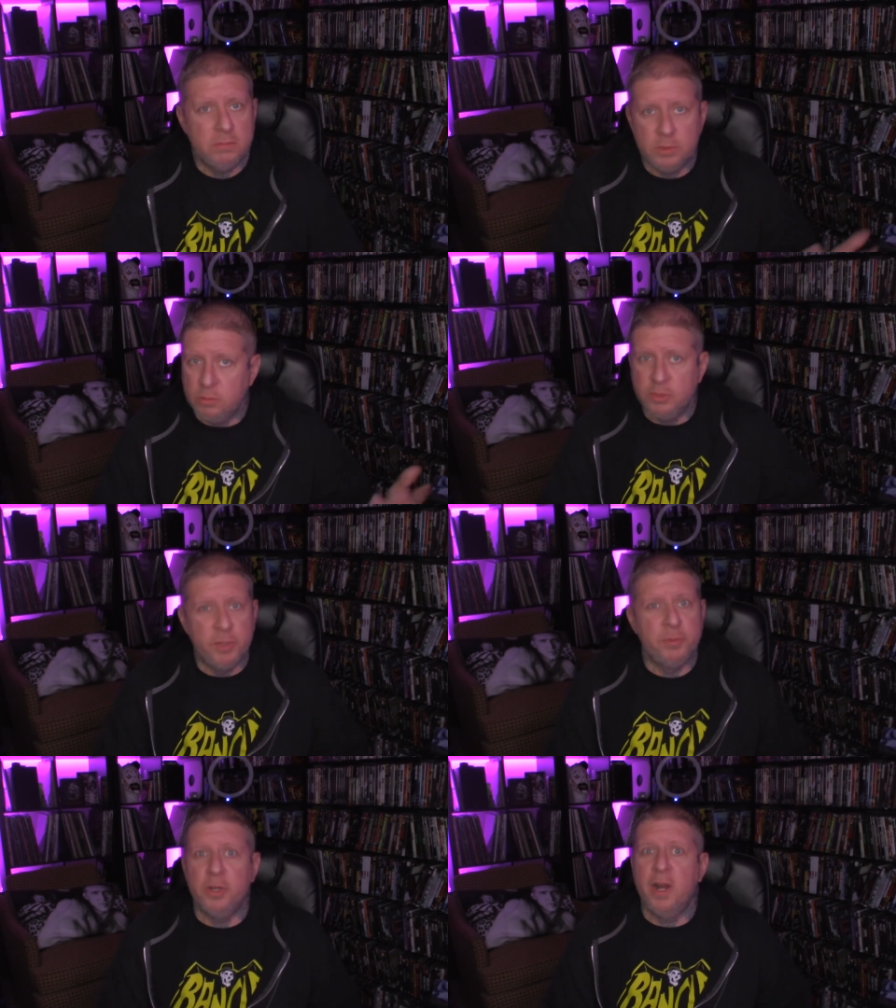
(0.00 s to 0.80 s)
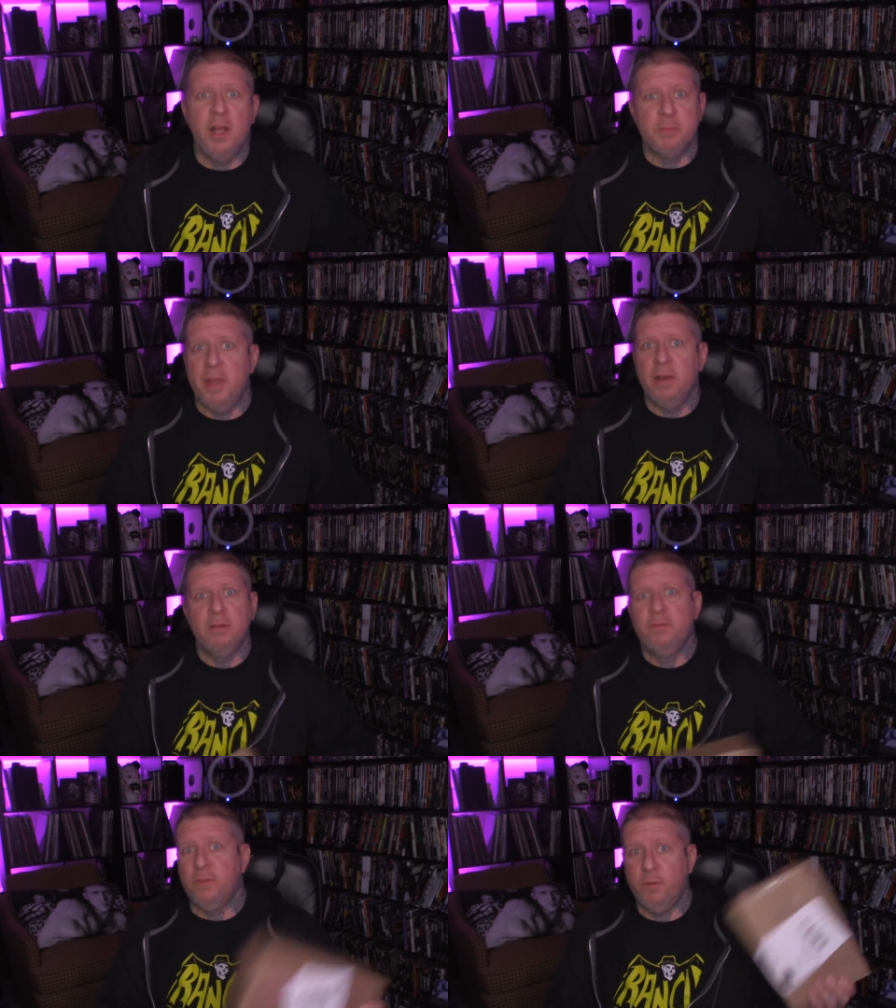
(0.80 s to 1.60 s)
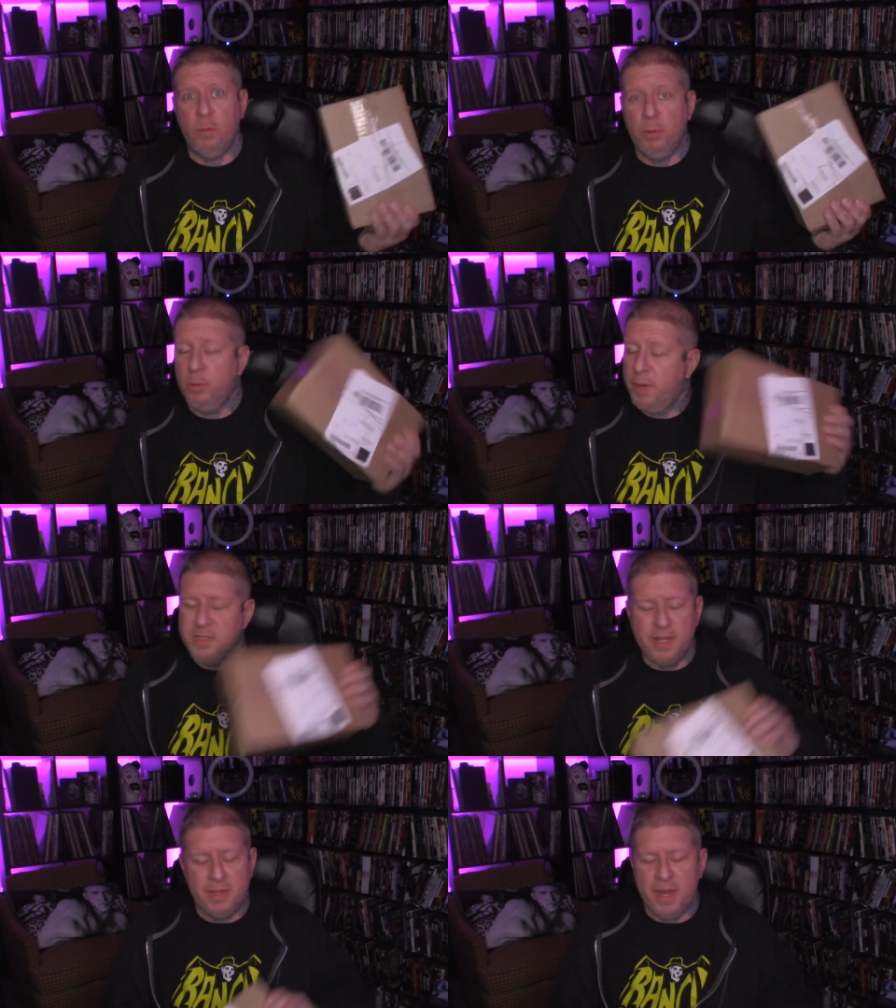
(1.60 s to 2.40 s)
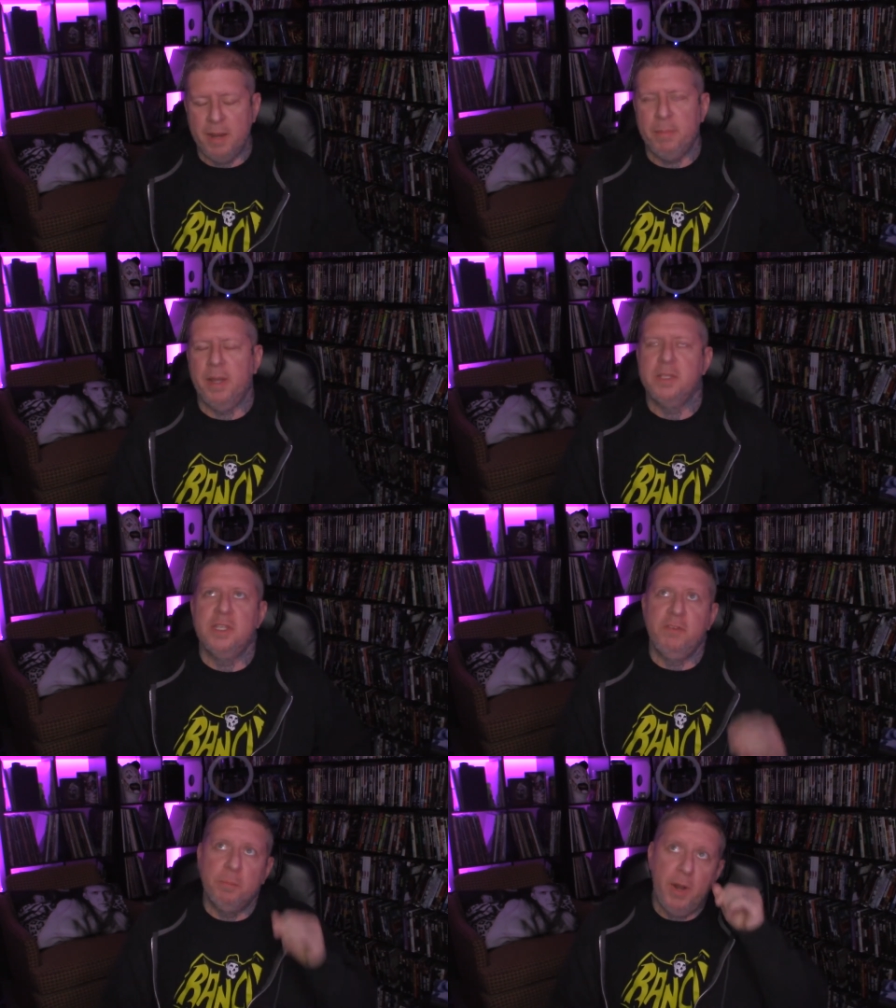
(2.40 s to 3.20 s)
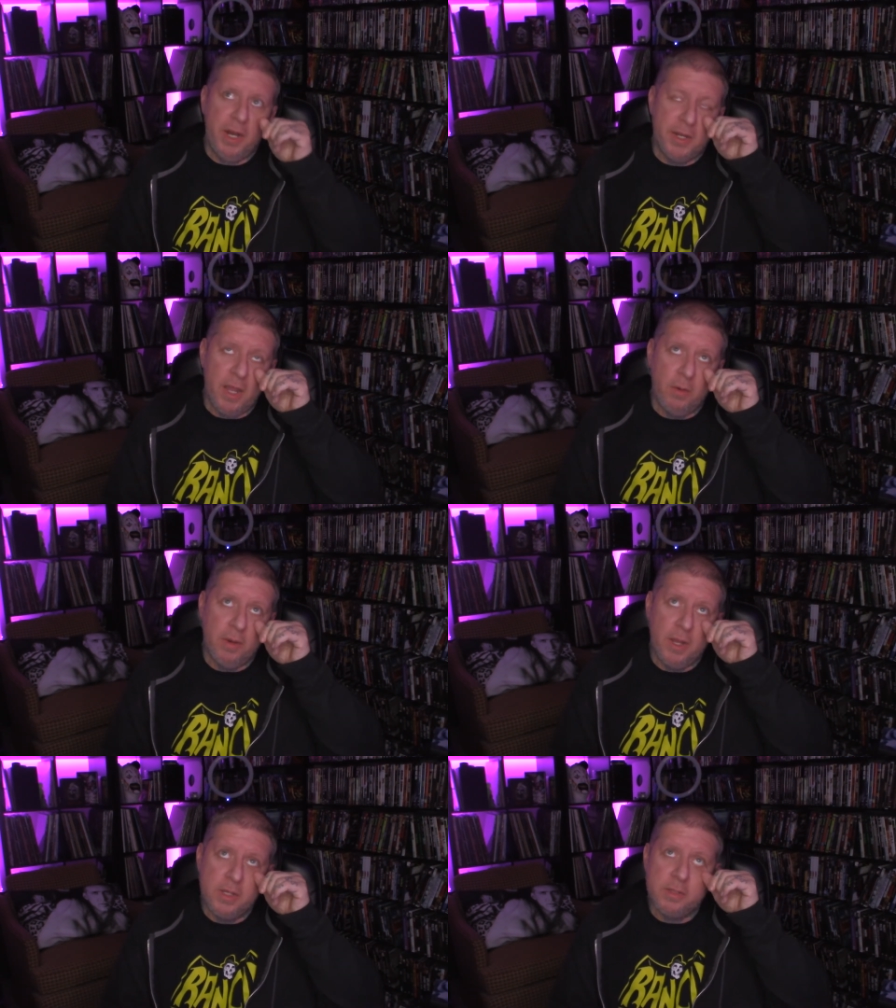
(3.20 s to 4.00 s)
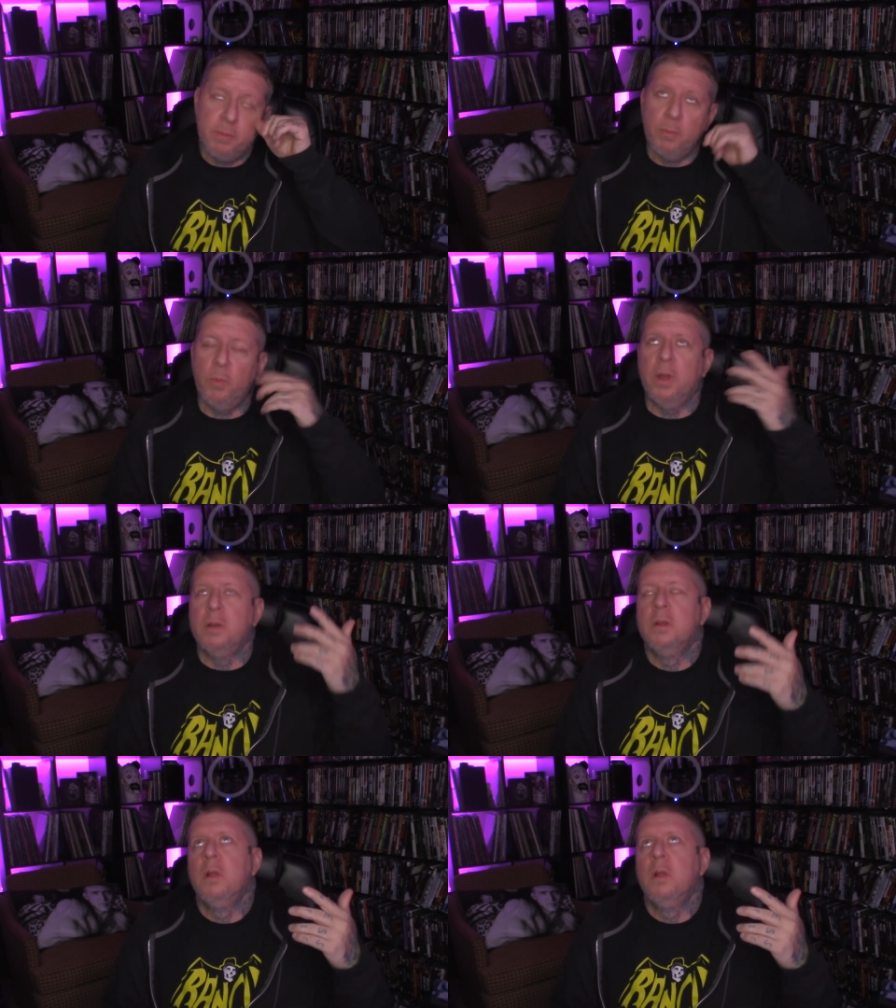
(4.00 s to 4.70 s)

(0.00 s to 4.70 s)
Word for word: Dude, shipped to your house, man. For four Blu-rays, that ain't bad. Let's see if you break it down. That's what